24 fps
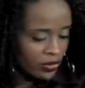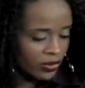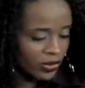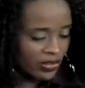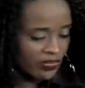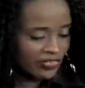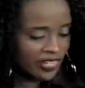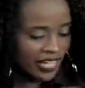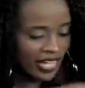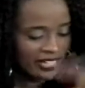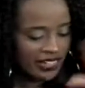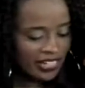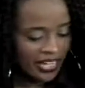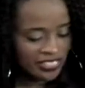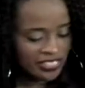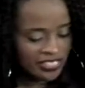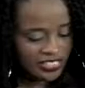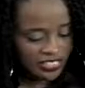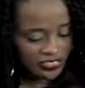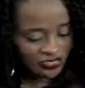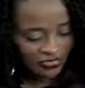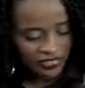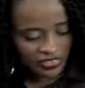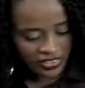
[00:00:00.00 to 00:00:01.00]
we've got lots
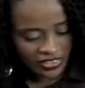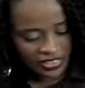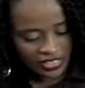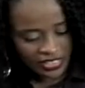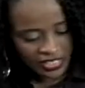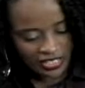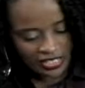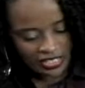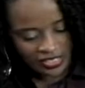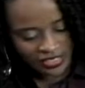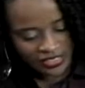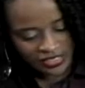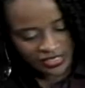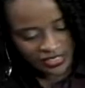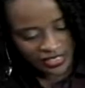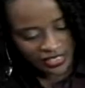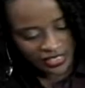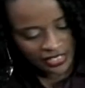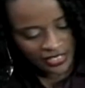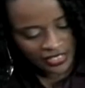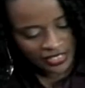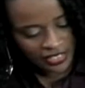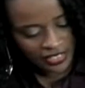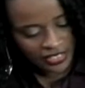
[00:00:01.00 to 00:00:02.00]
of different things.
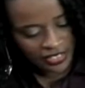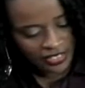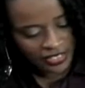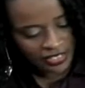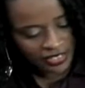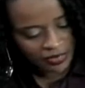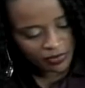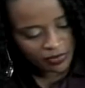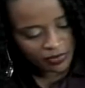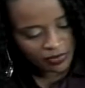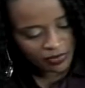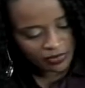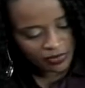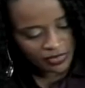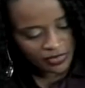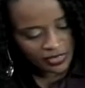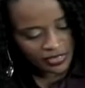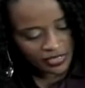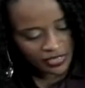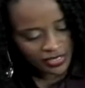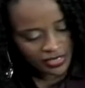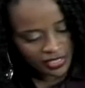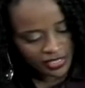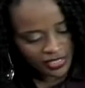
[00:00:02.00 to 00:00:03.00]
Like,
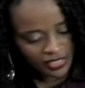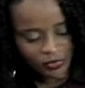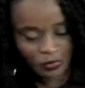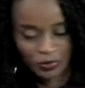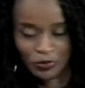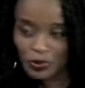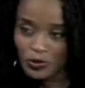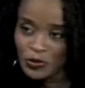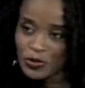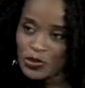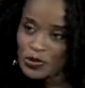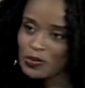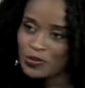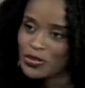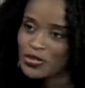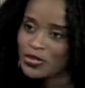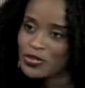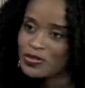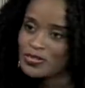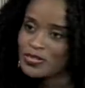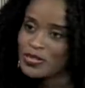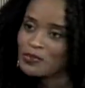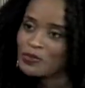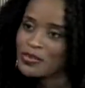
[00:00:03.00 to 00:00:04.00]
I'm supposed to bring
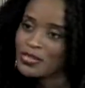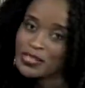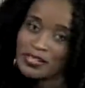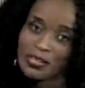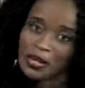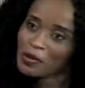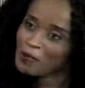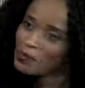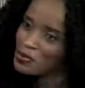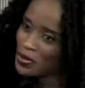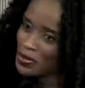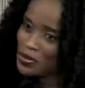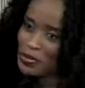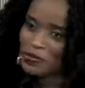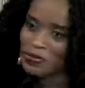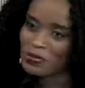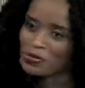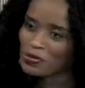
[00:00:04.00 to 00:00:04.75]
you something, and I picked up the